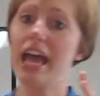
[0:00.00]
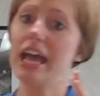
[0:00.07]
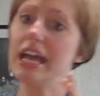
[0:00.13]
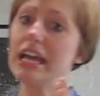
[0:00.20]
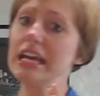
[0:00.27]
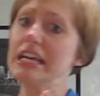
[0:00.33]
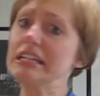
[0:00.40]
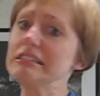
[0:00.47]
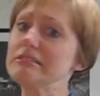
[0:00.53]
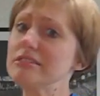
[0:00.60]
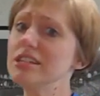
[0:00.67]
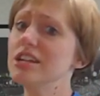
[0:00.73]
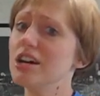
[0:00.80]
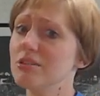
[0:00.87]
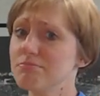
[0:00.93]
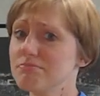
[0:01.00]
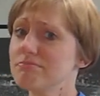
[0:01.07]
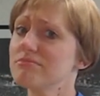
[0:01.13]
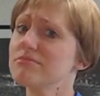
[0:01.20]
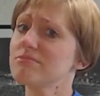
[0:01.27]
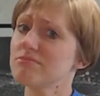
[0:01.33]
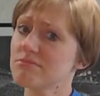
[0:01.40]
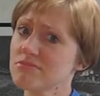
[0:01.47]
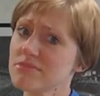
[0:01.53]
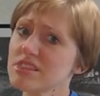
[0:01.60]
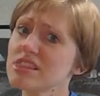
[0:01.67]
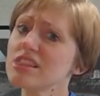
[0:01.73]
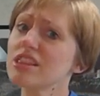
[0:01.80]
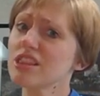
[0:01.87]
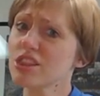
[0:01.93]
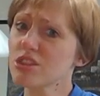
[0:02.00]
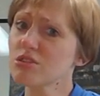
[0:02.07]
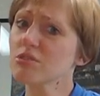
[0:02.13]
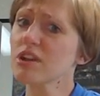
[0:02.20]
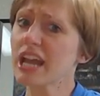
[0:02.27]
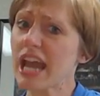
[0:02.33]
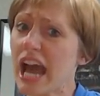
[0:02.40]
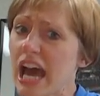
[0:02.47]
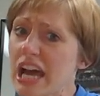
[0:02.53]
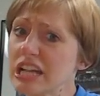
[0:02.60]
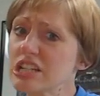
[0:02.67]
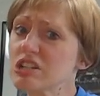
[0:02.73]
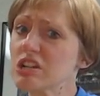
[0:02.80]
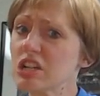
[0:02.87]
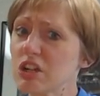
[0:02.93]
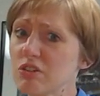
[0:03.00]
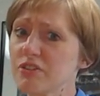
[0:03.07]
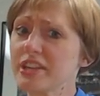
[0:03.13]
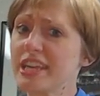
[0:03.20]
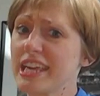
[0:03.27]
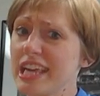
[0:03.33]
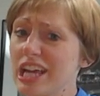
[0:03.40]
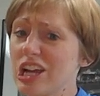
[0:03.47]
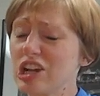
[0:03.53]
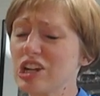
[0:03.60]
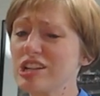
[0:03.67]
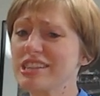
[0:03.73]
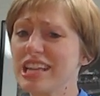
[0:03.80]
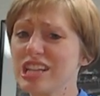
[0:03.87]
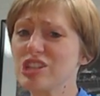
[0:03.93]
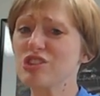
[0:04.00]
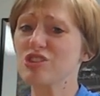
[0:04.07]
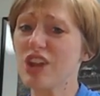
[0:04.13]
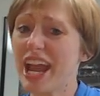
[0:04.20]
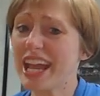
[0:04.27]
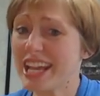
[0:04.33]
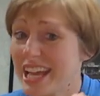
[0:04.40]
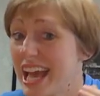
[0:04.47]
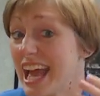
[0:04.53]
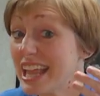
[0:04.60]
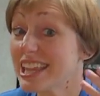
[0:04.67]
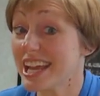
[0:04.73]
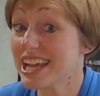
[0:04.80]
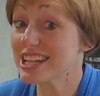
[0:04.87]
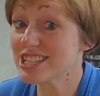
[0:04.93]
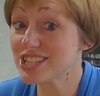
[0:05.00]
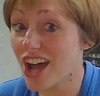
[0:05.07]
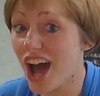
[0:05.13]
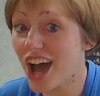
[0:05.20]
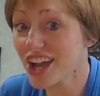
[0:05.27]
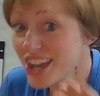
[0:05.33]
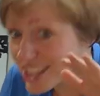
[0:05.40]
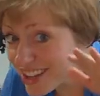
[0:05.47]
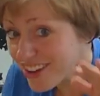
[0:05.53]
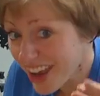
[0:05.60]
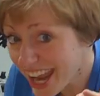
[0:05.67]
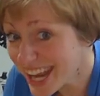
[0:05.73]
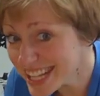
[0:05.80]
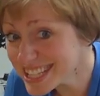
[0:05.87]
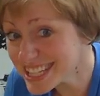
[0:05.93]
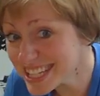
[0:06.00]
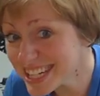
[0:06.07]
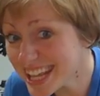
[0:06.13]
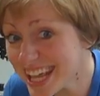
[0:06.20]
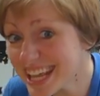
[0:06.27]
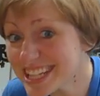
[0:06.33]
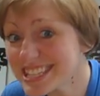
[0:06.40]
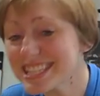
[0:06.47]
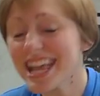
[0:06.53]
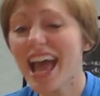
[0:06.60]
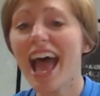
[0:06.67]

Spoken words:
And, the 300 over here that drank like a dog on their hands and knees.